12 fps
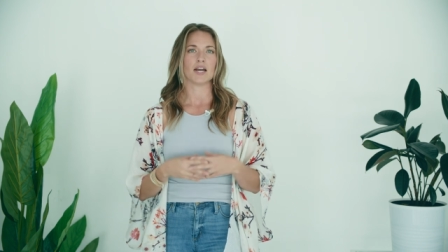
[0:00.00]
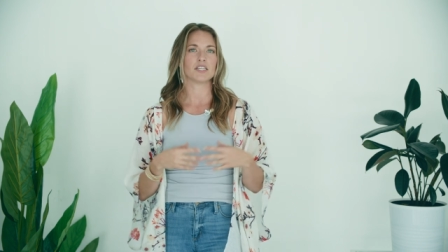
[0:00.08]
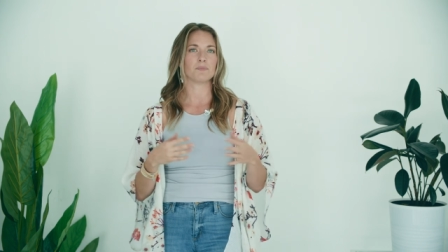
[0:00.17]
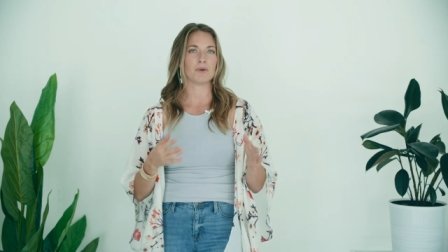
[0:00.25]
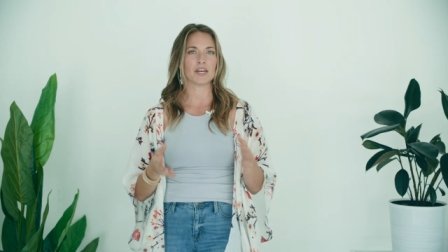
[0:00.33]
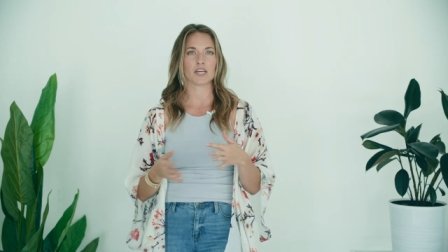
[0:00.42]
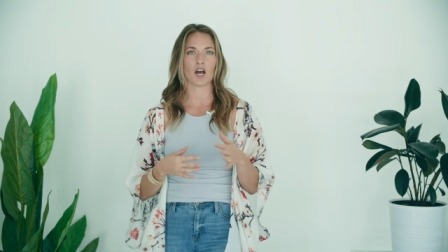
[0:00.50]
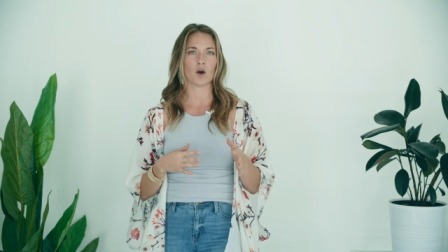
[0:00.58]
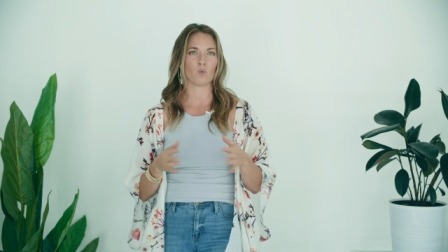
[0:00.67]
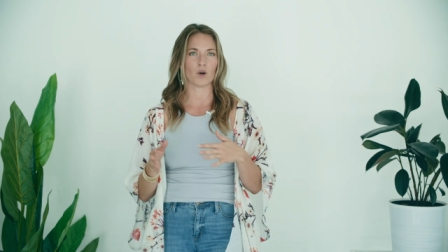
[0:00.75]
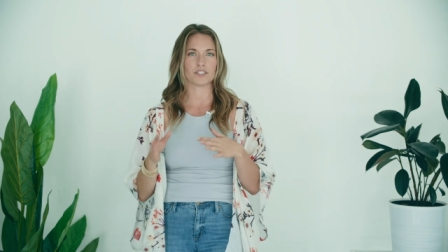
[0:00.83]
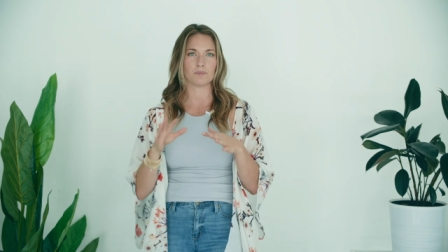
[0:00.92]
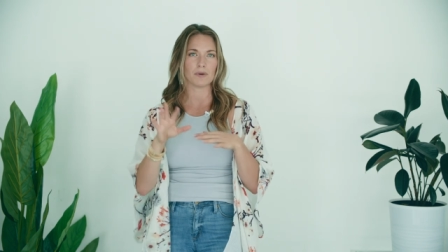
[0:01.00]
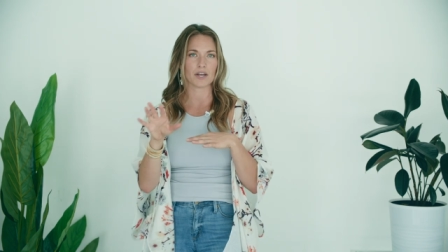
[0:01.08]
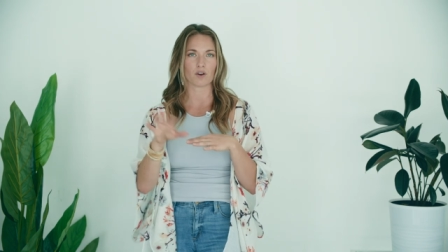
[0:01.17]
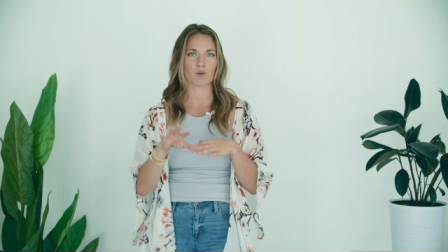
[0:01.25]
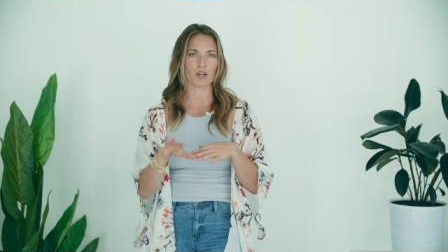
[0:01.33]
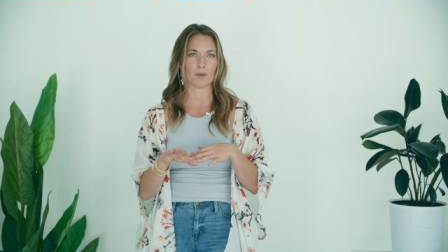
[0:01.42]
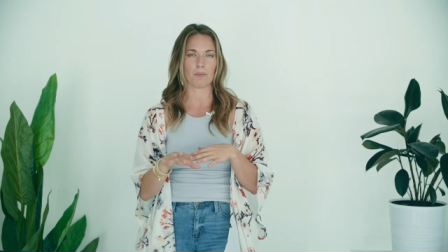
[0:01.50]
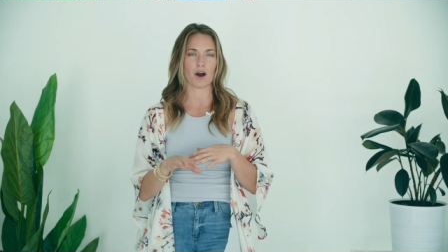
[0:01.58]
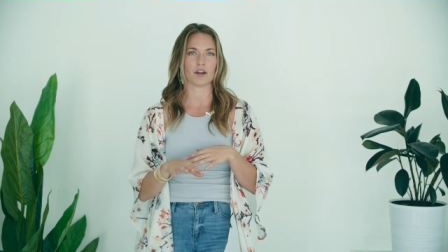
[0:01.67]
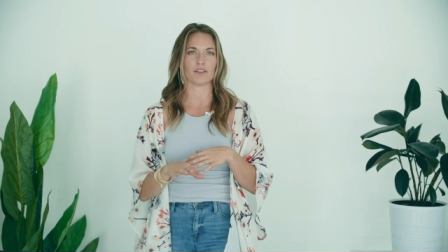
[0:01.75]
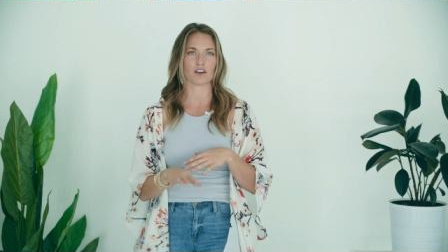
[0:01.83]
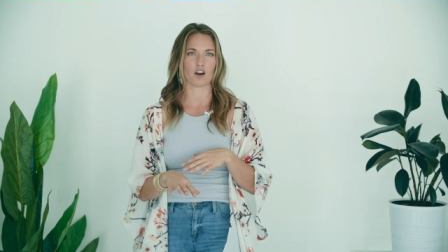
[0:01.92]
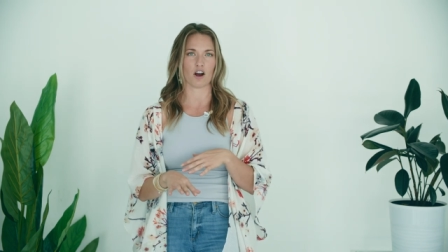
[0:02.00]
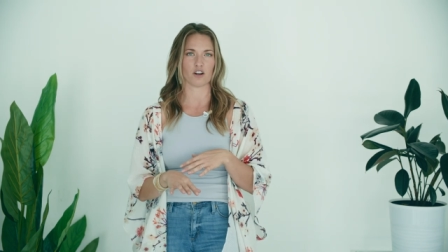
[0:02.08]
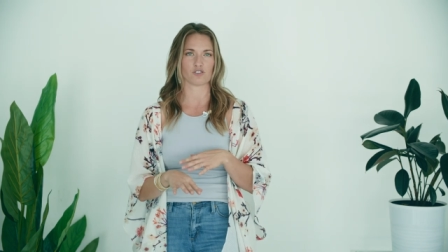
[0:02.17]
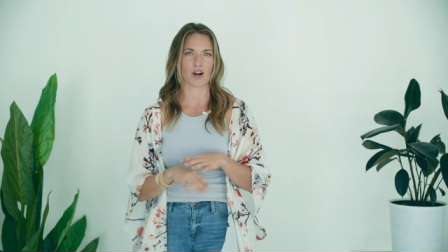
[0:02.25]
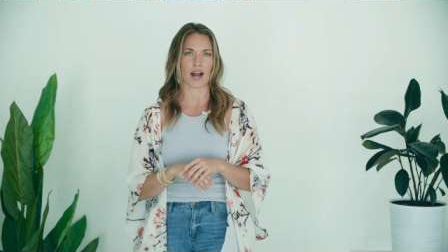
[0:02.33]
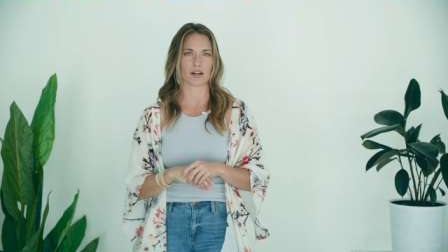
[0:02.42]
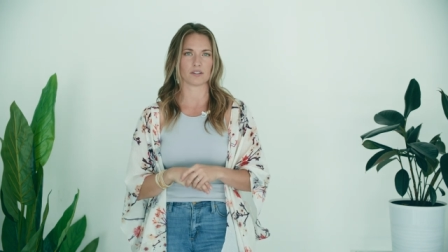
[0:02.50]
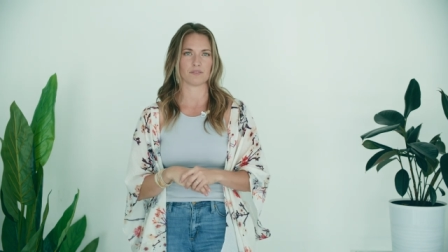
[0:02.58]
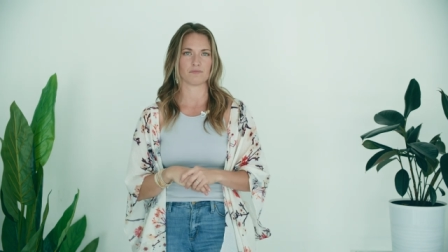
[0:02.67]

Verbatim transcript: depending on what's been agreed upon in the contract.